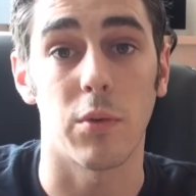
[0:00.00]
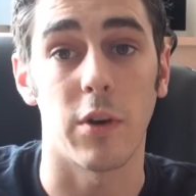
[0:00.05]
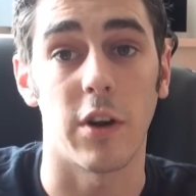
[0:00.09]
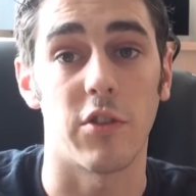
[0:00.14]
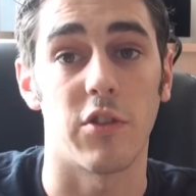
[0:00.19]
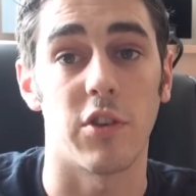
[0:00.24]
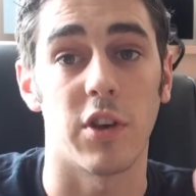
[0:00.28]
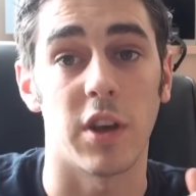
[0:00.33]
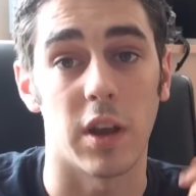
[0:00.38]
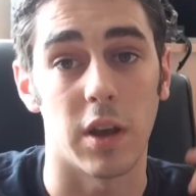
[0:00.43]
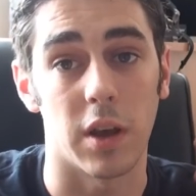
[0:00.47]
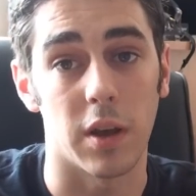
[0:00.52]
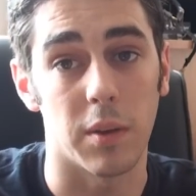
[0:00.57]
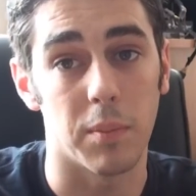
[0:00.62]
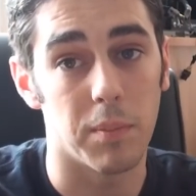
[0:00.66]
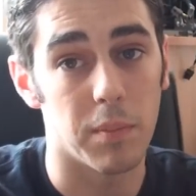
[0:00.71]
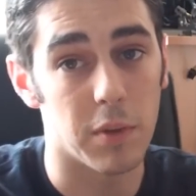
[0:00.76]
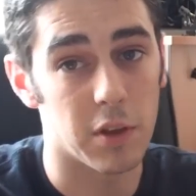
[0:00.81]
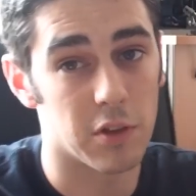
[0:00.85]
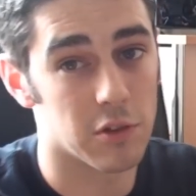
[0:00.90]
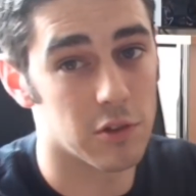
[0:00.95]
We're actually going to
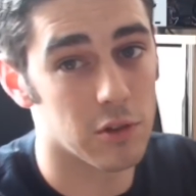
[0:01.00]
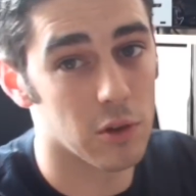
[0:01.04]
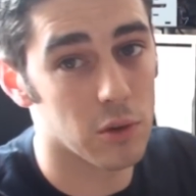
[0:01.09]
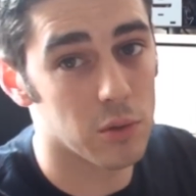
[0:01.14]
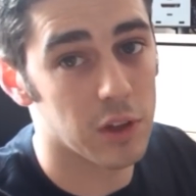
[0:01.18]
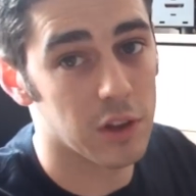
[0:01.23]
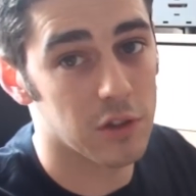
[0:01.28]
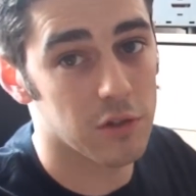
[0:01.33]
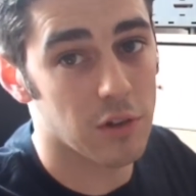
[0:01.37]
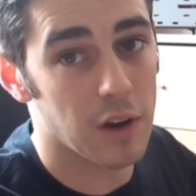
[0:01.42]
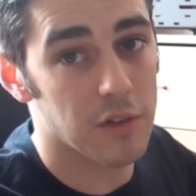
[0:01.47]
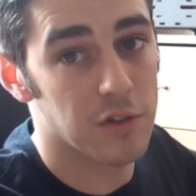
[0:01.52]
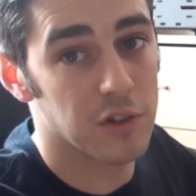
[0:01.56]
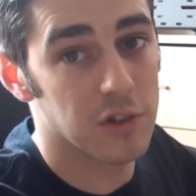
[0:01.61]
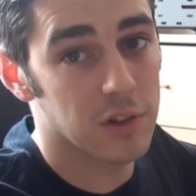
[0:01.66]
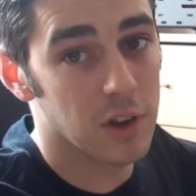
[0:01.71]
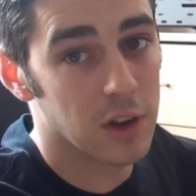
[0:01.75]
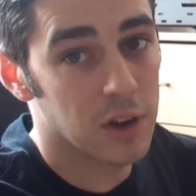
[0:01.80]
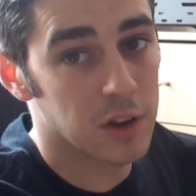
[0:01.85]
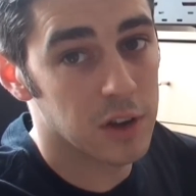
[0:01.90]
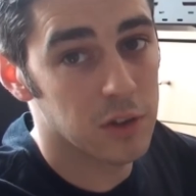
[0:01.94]
install this
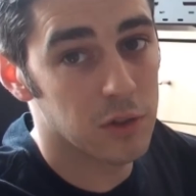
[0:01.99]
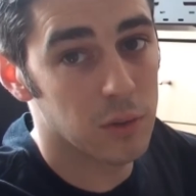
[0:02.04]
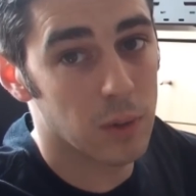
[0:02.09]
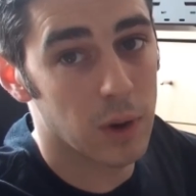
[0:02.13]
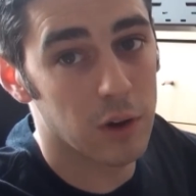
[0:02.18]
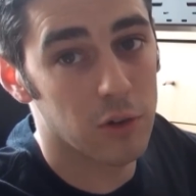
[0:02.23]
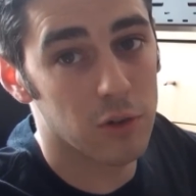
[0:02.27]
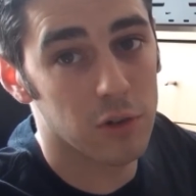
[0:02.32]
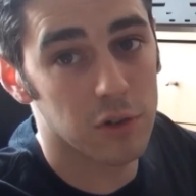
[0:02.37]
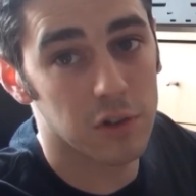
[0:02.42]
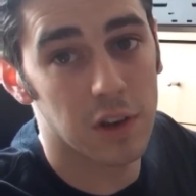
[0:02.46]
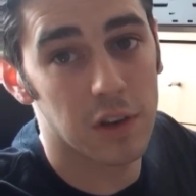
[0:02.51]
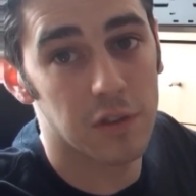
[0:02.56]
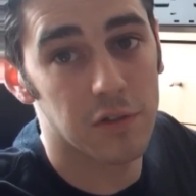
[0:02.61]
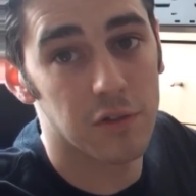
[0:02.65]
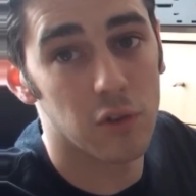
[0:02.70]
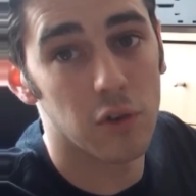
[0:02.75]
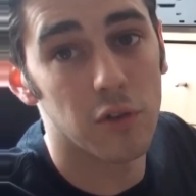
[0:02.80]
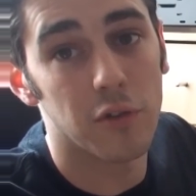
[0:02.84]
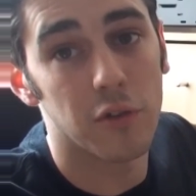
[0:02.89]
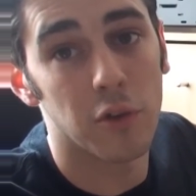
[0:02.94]
graphics card into our Crosshair
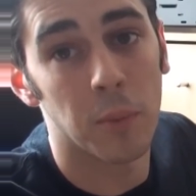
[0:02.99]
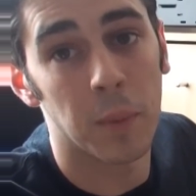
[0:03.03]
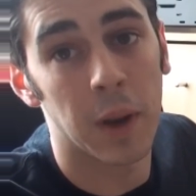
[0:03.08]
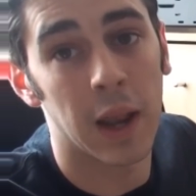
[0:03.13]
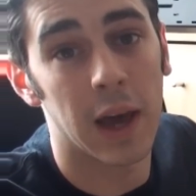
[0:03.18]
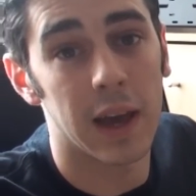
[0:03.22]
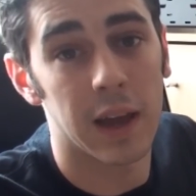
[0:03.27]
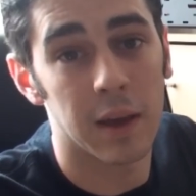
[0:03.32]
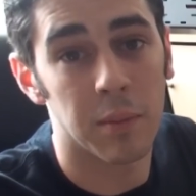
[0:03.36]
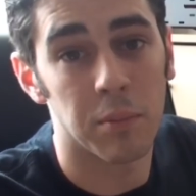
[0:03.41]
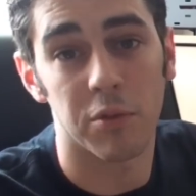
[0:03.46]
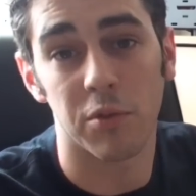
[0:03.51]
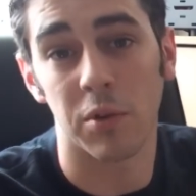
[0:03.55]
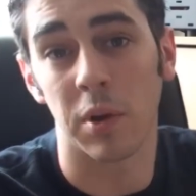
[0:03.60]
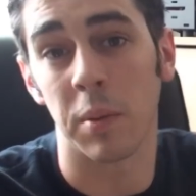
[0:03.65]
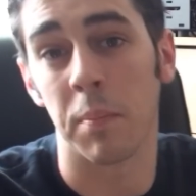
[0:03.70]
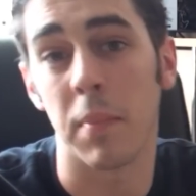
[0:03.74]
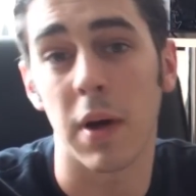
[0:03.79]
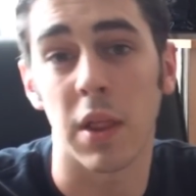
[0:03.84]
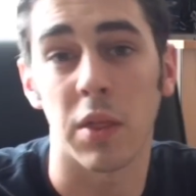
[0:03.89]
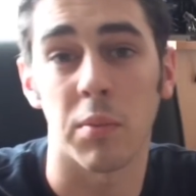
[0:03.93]
4 Formula
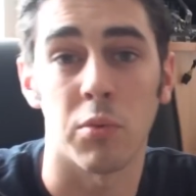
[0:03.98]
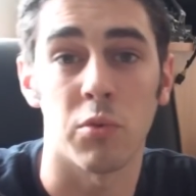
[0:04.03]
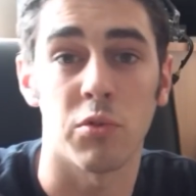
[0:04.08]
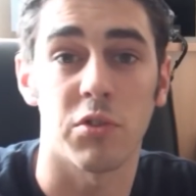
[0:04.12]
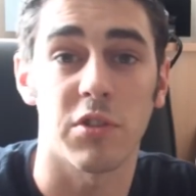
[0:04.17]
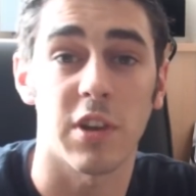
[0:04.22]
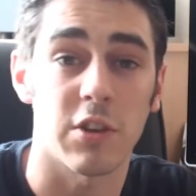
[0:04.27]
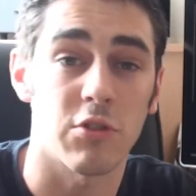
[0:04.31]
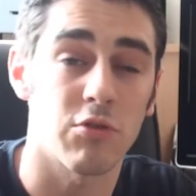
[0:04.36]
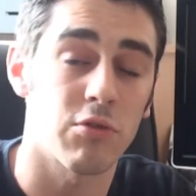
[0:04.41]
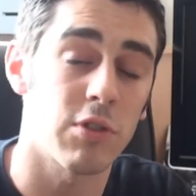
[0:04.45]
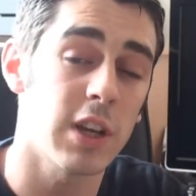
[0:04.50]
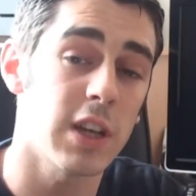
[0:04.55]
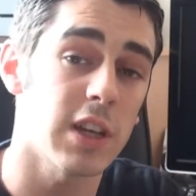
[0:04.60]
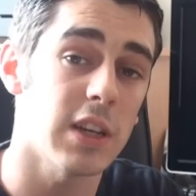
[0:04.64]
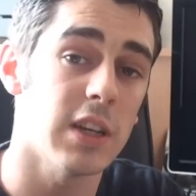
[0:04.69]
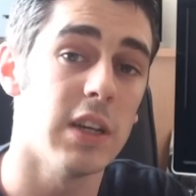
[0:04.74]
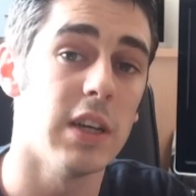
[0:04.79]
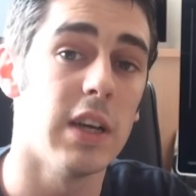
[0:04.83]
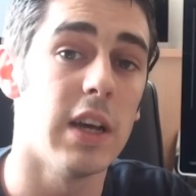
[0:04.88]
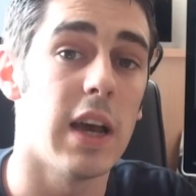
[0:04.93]
AM3 motherboard test rig
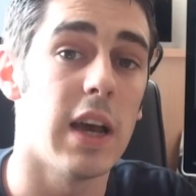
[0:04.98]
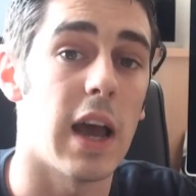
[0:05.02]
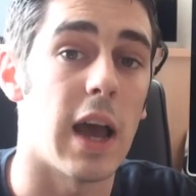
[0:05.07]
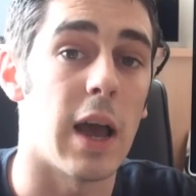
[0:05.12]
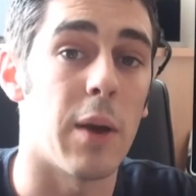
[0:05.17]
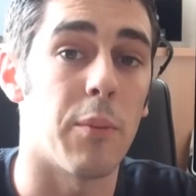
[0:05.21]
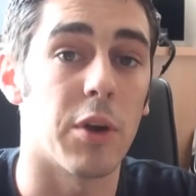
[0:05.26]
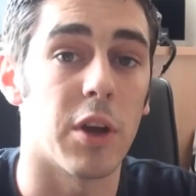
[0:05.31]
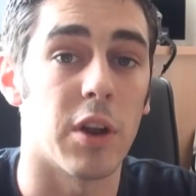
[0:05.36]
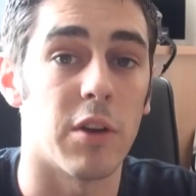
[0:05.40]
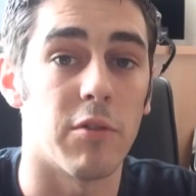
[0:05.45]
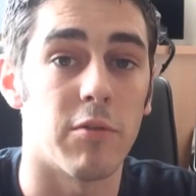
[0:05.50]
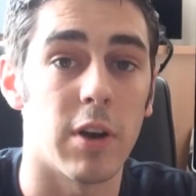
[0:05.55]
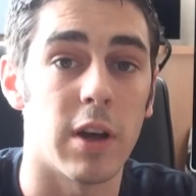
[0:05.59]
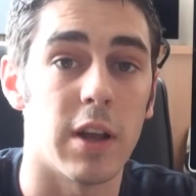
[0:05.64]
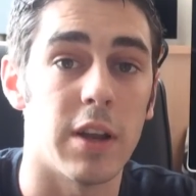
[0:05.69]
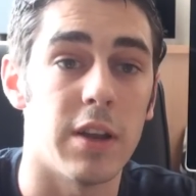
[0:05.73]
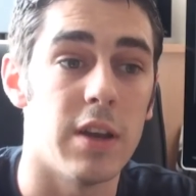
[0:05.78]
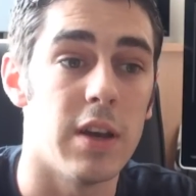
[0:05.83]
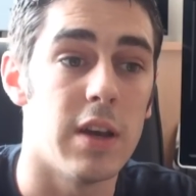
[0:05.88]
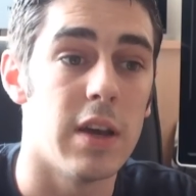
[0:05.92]
and we're going to
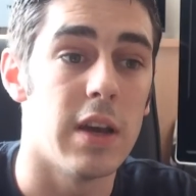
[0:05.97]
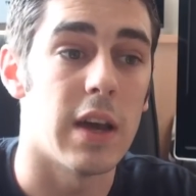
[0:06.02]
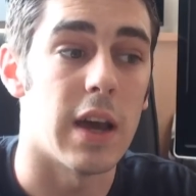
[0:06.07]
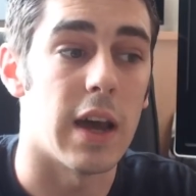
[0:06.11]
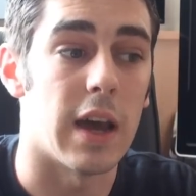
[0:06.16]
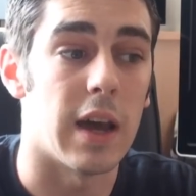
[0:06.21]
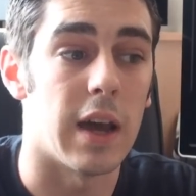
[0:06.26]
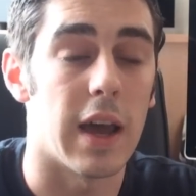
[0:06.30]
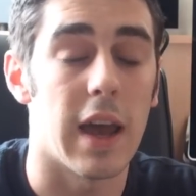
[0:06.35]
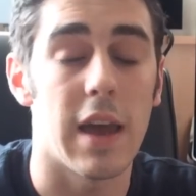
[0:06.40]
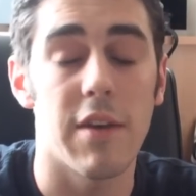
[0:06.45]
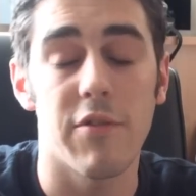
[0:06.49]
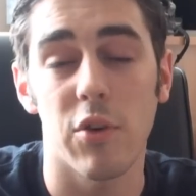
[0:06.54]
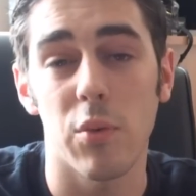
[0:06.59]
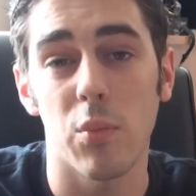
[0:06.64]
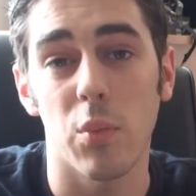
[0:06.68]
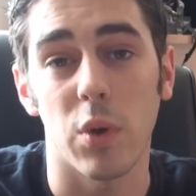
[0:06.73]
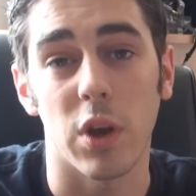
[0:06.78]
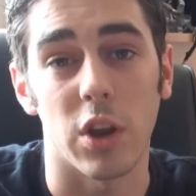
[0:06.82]
run uh, Heaven.